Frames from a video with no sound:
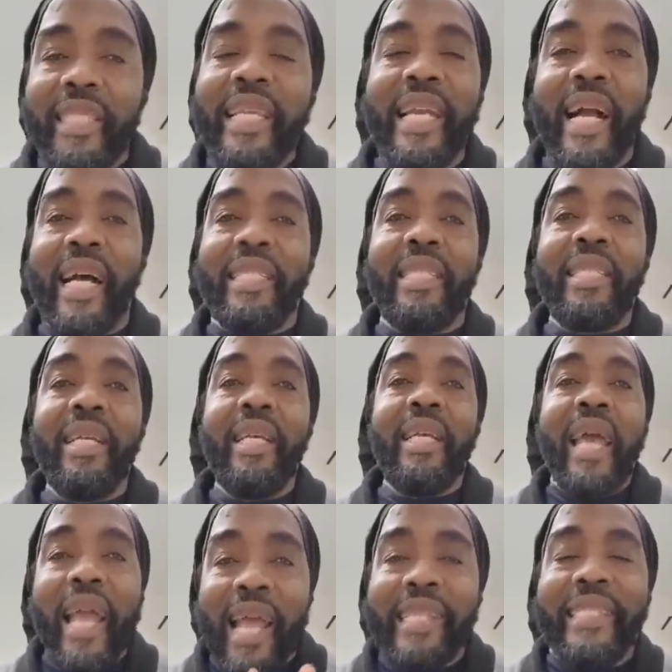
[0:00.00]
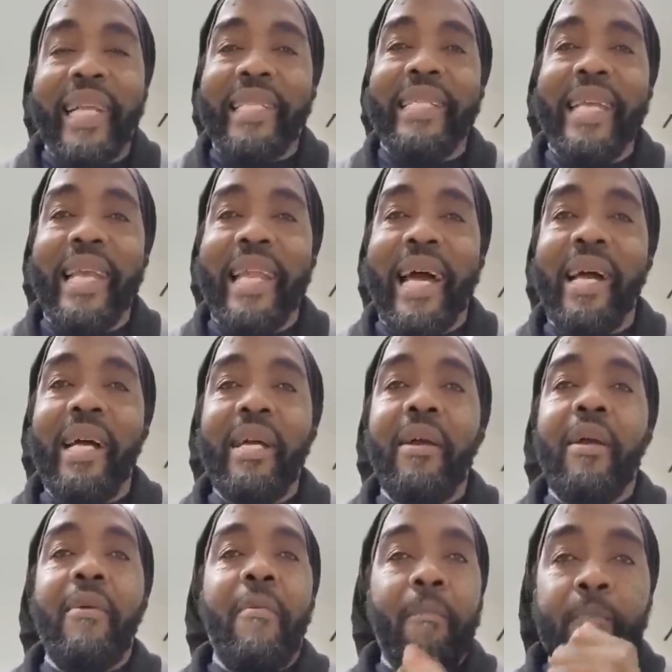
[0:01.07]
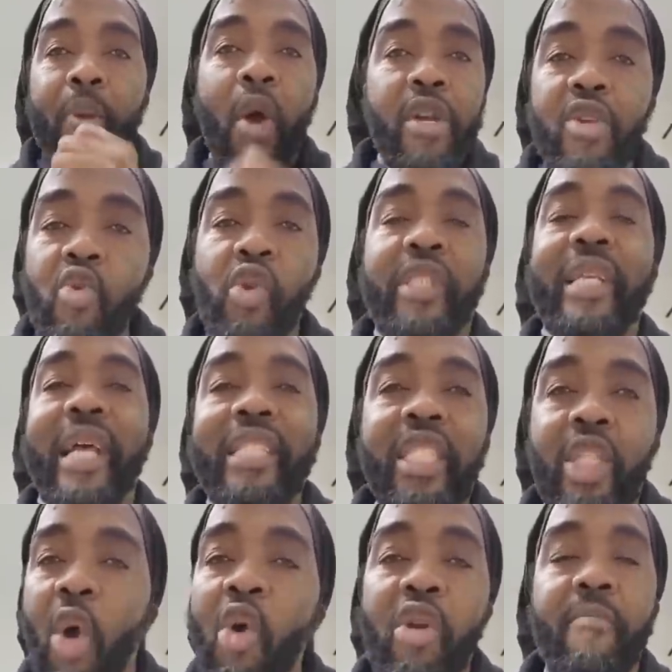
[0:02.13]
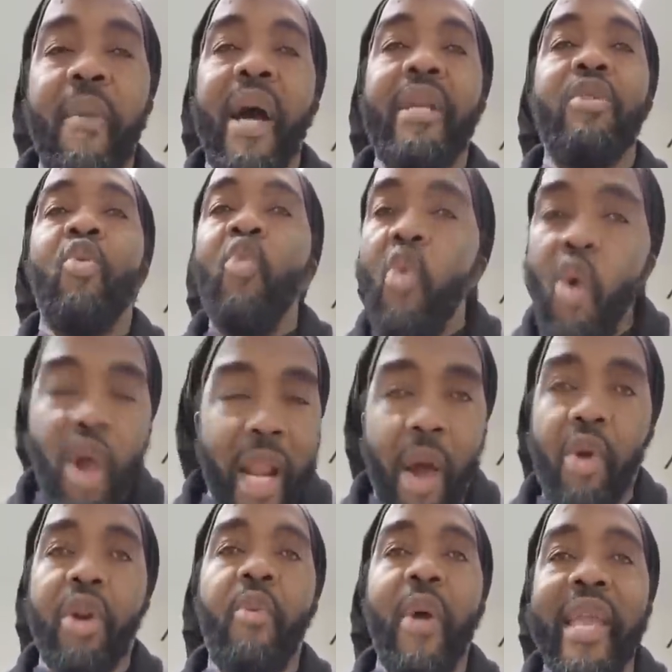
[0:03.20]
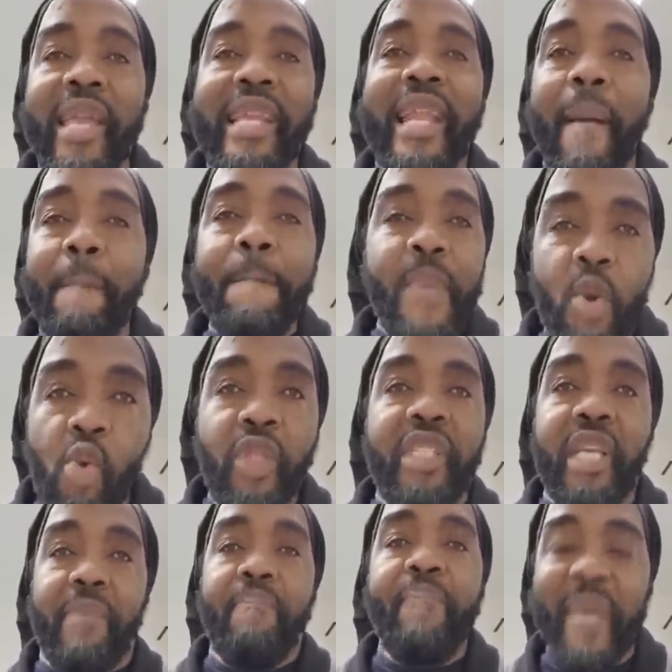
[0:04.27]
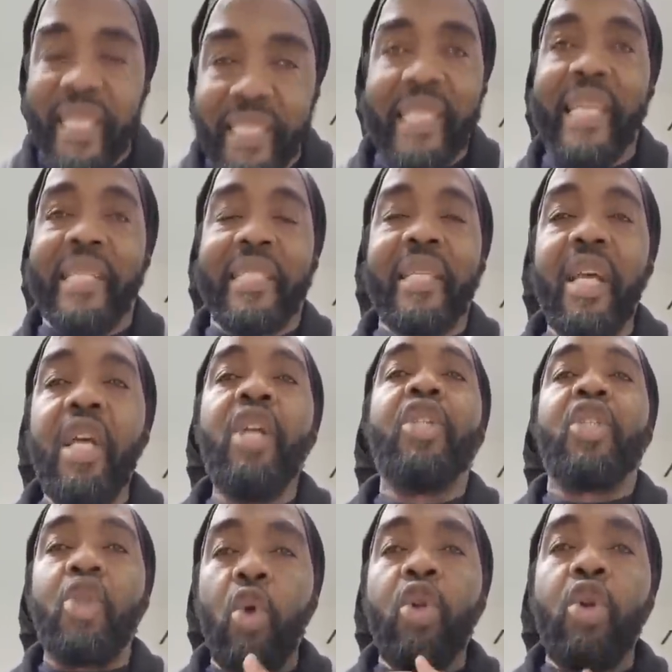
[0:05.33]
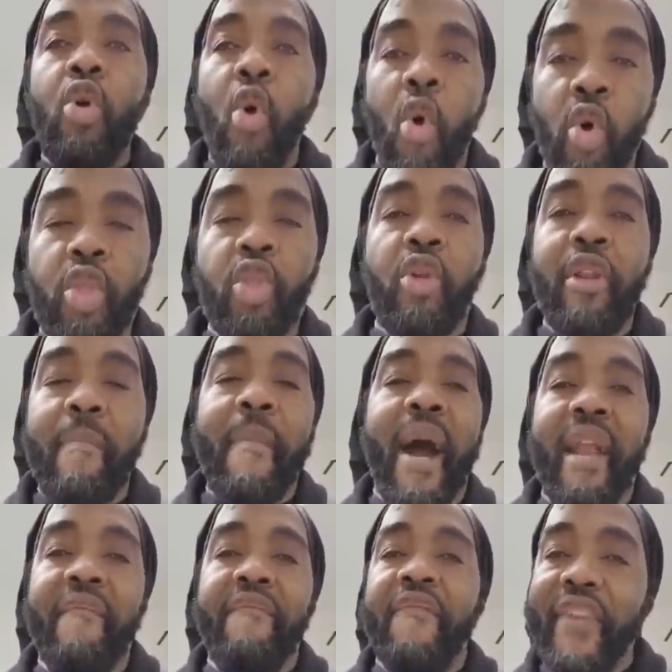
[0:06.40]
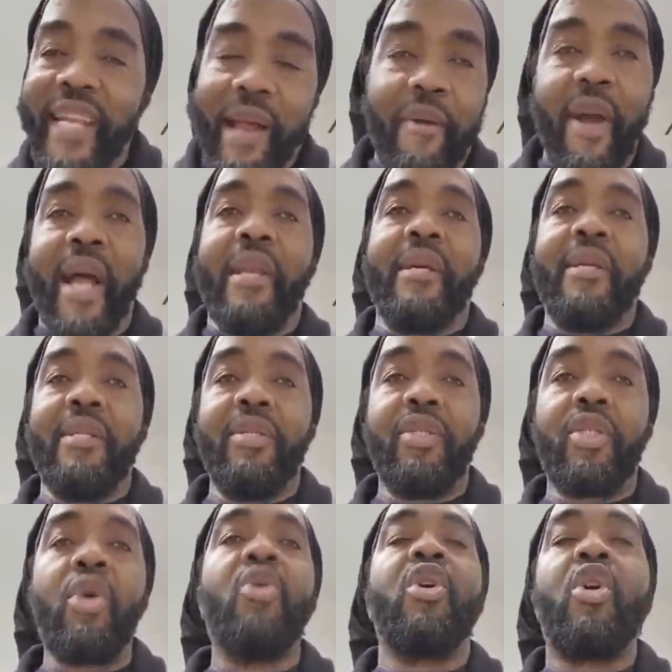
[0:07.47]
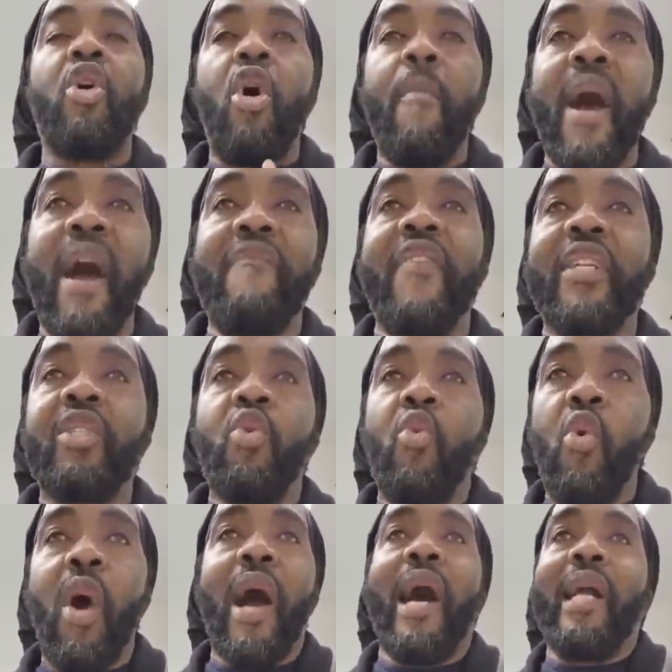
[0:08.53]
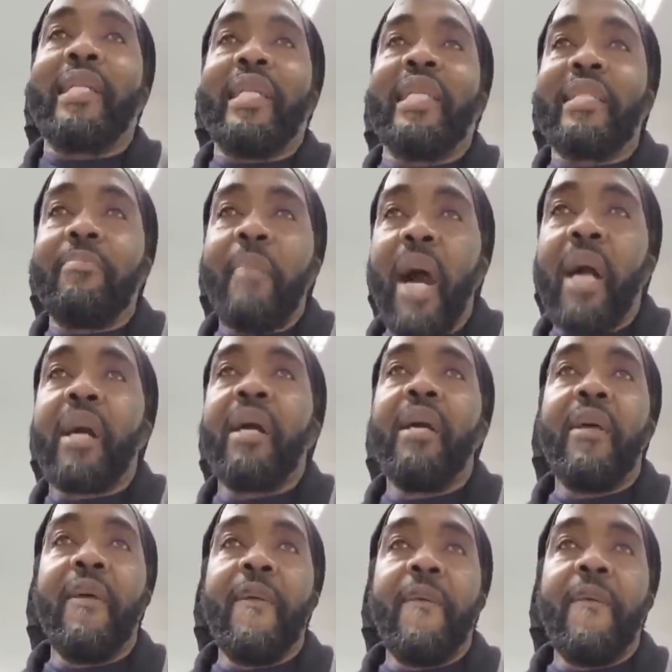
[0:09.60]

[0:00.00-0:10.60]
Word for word: singers, entertainer, producer, sound man, the whole of us in a music business should go to the man's funeral. So no come off for two artists back.